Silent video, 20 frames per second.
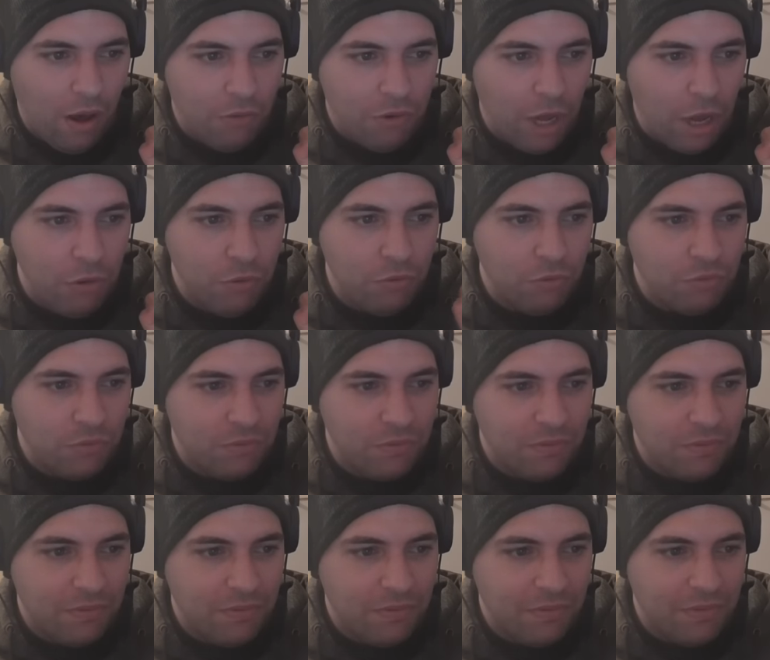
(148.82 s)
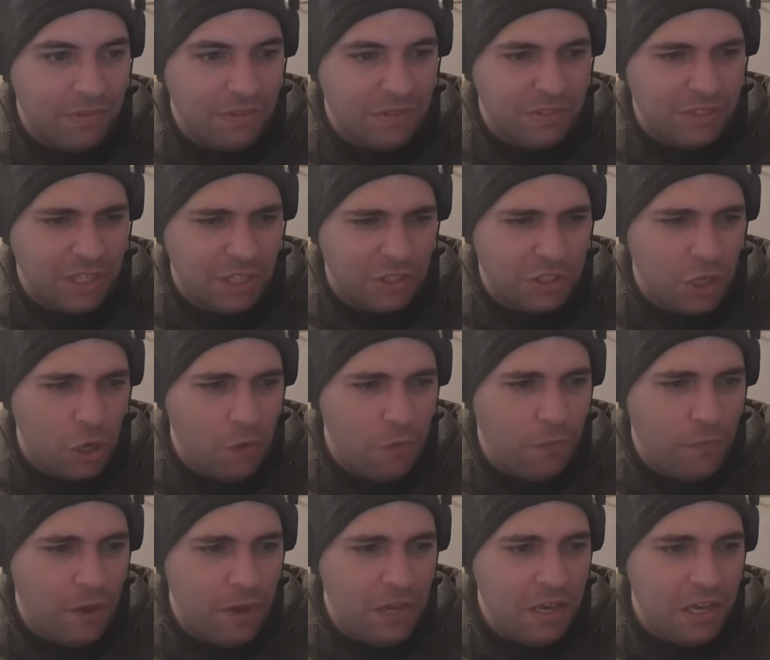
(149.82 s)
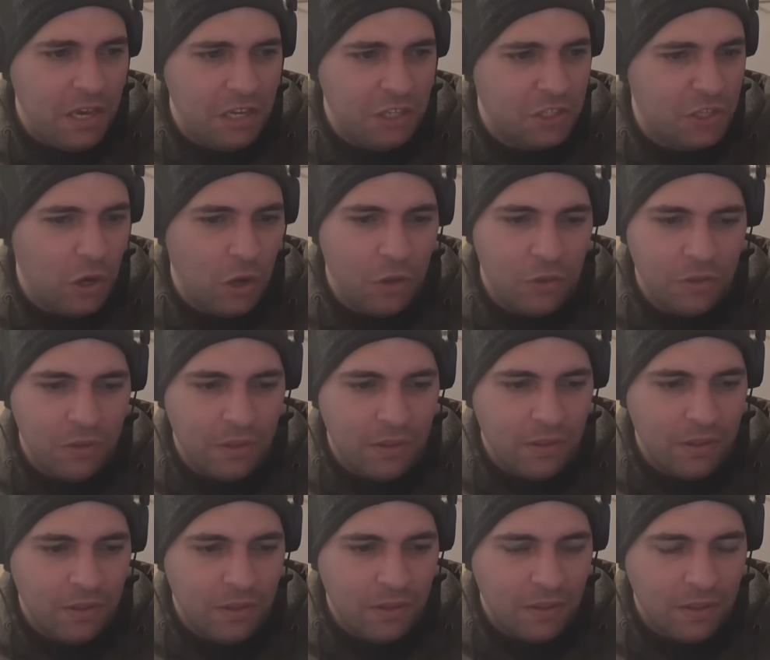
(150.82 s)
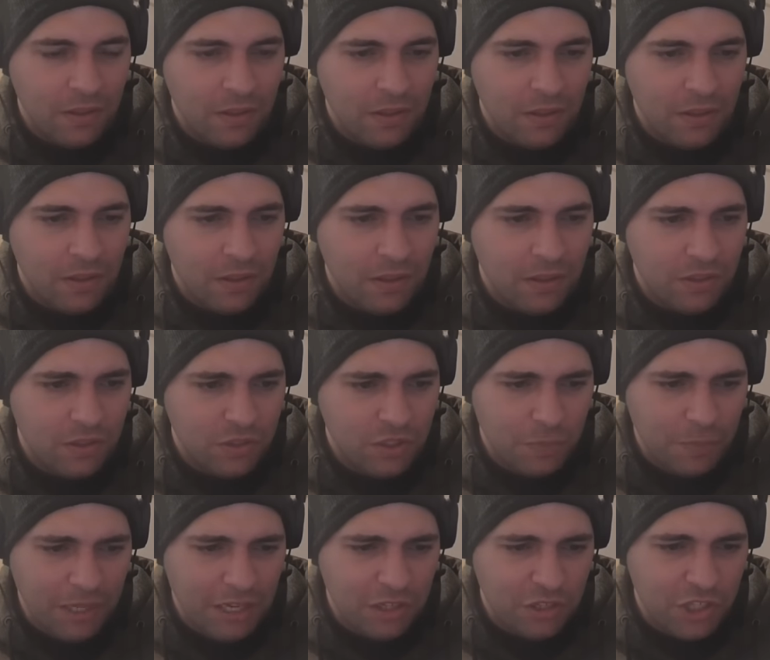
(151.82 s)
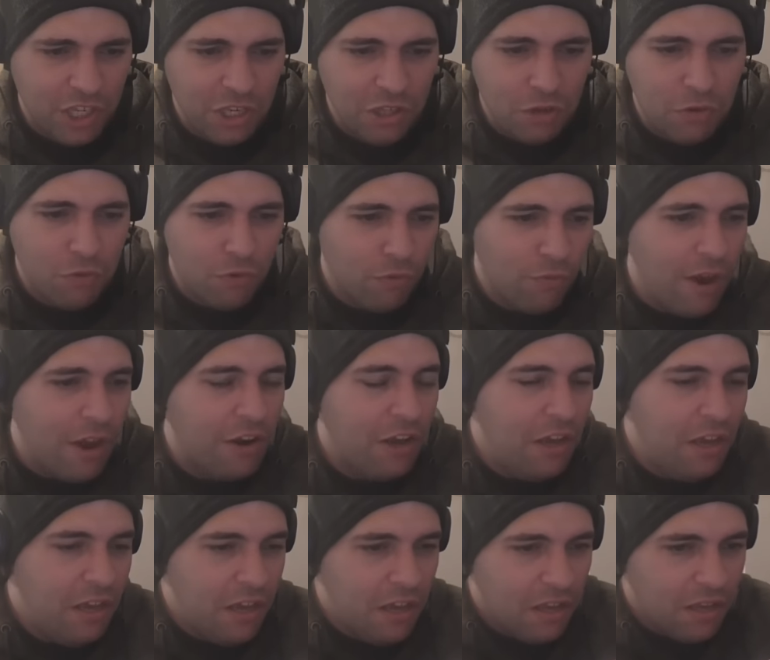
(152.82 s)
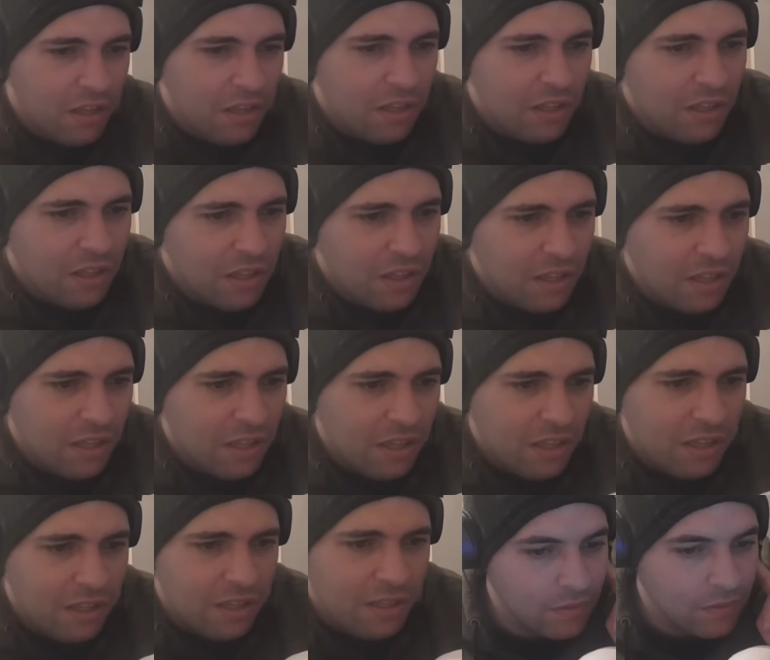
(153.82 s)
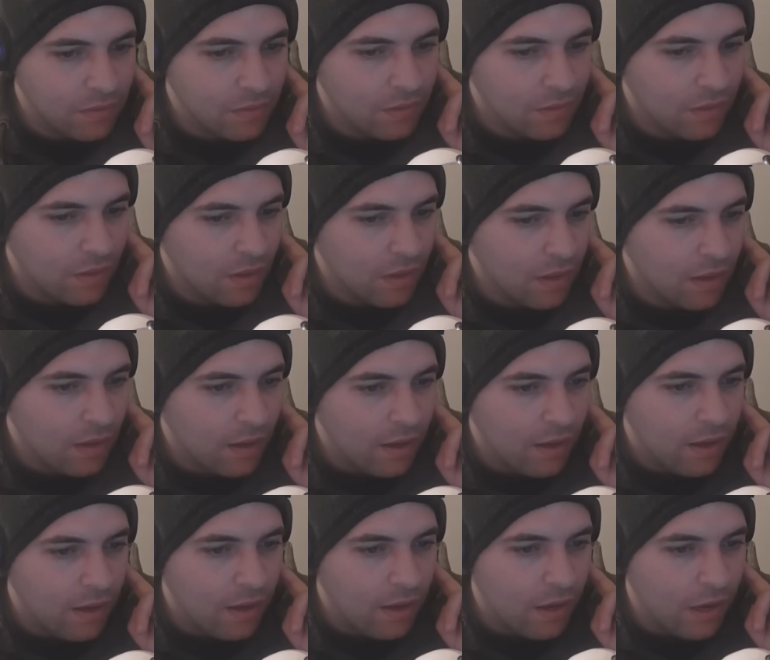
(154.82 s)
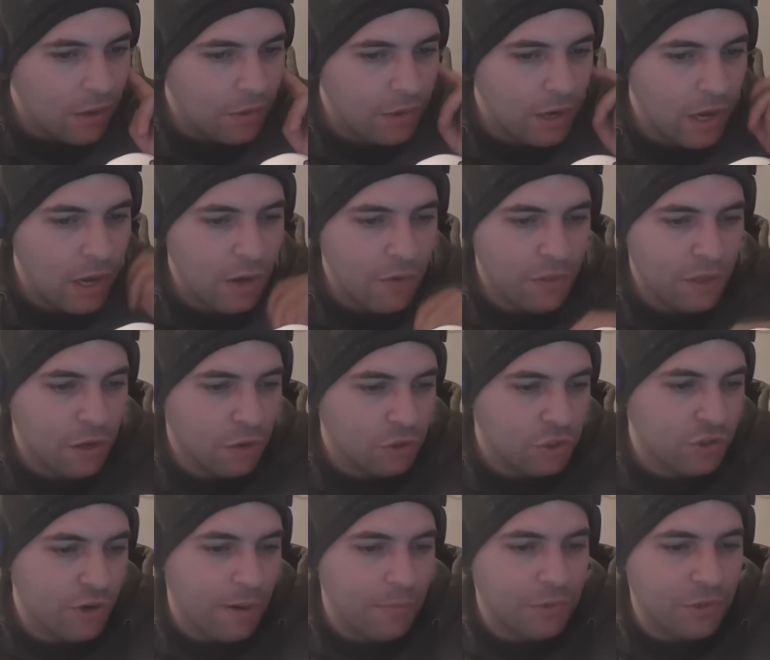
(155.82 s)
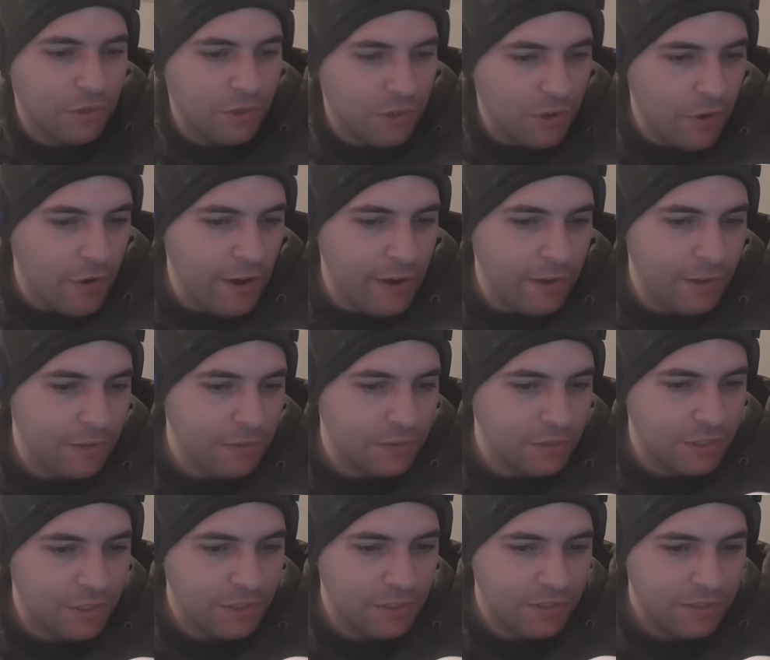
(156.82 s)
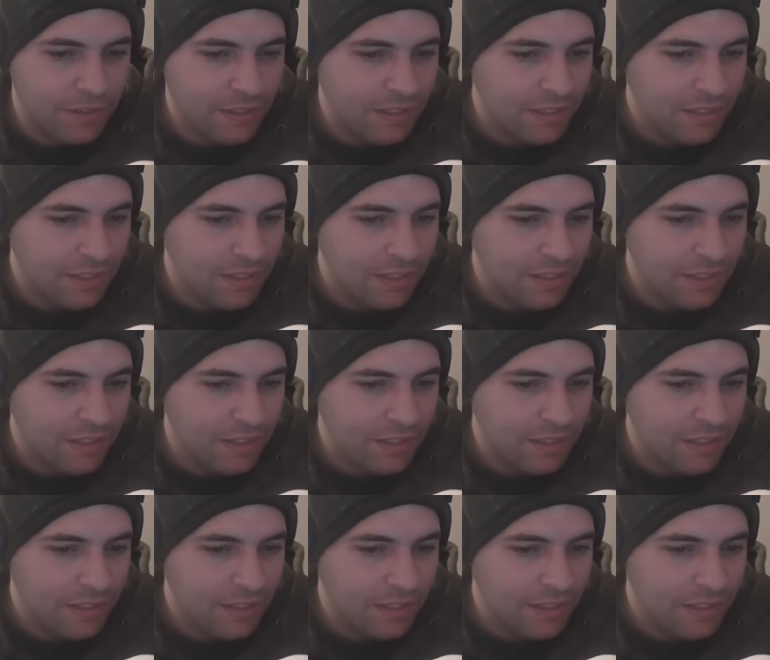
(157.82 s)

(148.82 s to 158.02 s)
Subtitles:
Oh no, is it Toofy? He's gone. To be continued already? Oh no, we got trapped on an island.